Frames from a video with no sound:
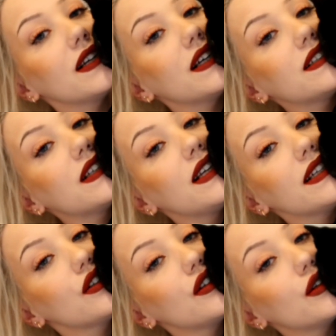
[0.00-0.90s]
There's a
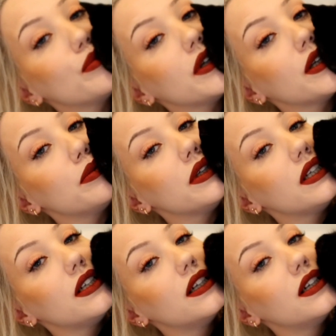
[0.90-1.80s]
little
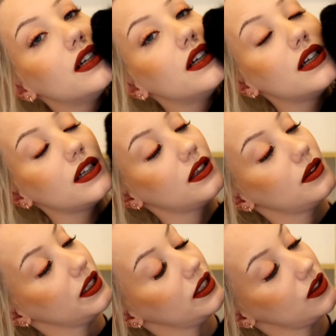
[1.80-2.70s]
baby.
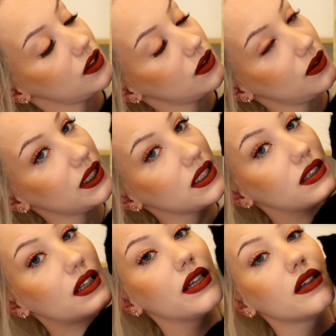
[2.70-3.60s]
You're not so
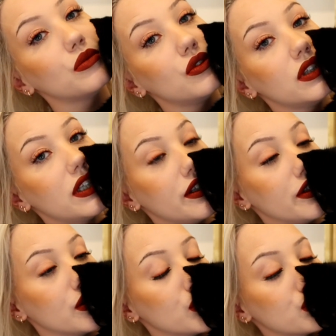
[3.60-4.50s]
little anymore, are you?